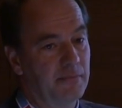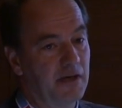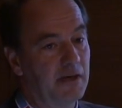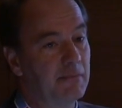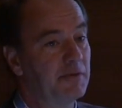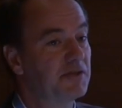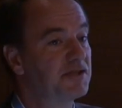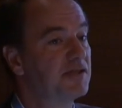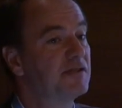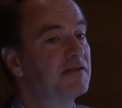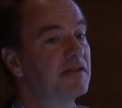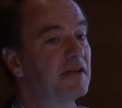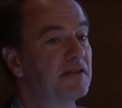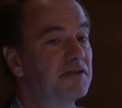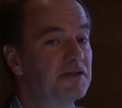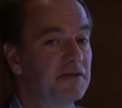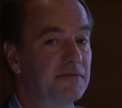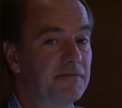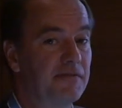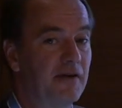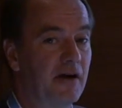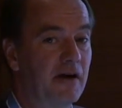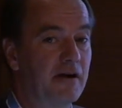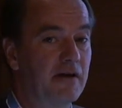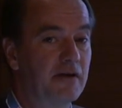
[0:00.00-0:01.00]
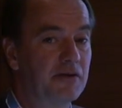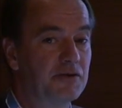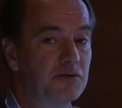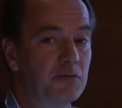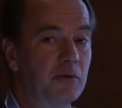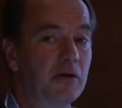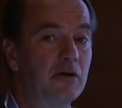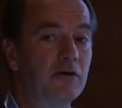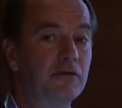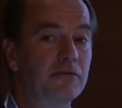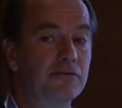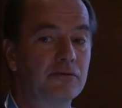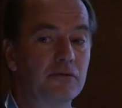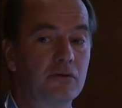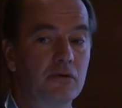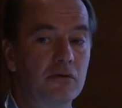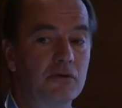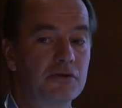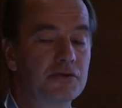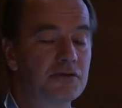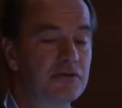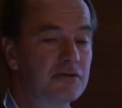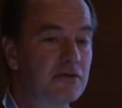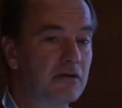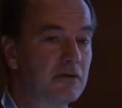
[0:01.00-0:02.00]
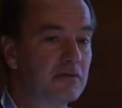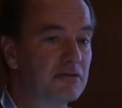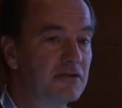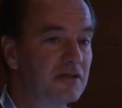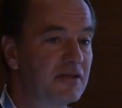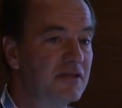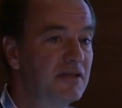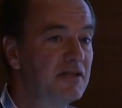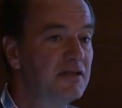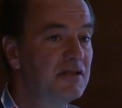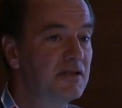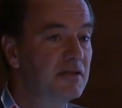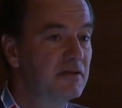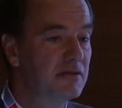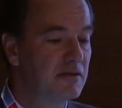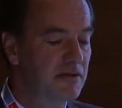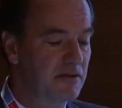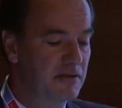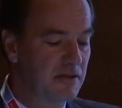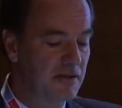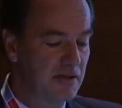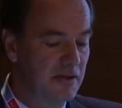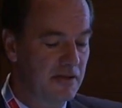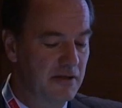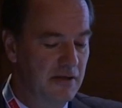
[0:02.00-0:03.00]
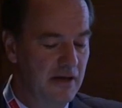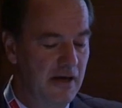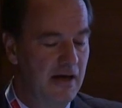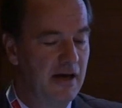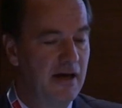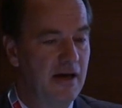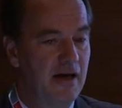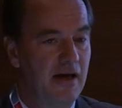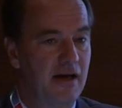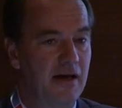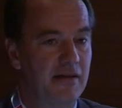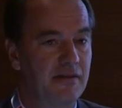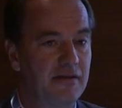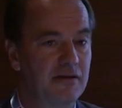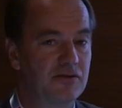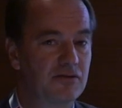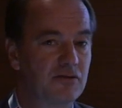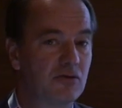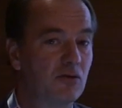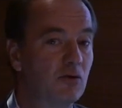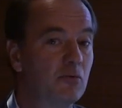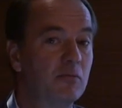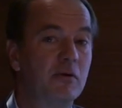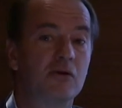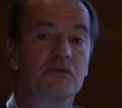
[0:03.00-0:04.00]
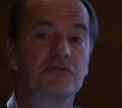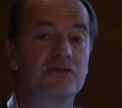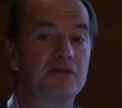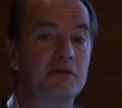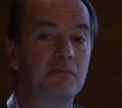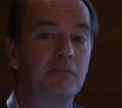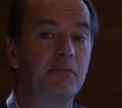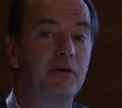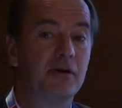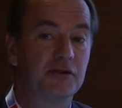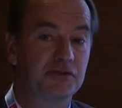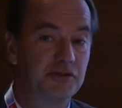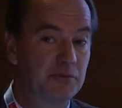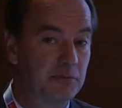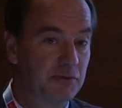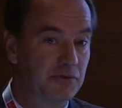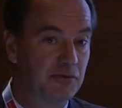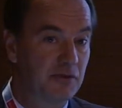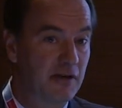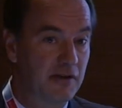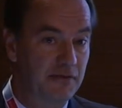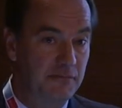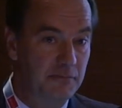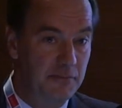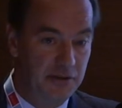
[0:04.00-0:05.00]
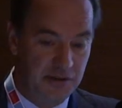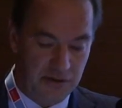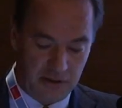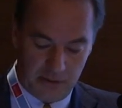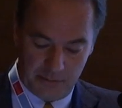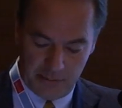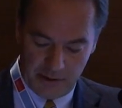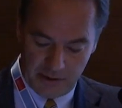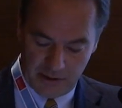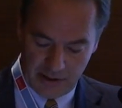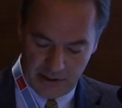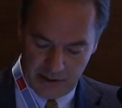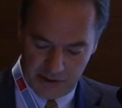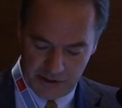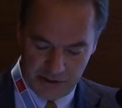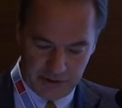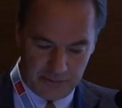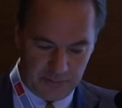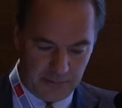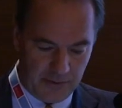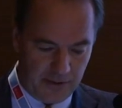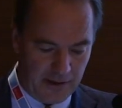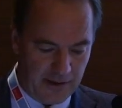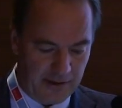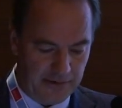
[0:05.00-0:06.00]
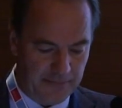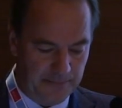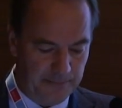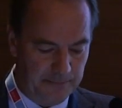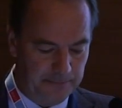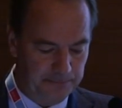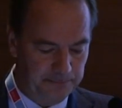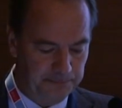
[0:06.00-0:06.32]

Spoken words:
image intensifier as well, of course, so it's easy to see, and it's almost impossible to have miscommunication with that.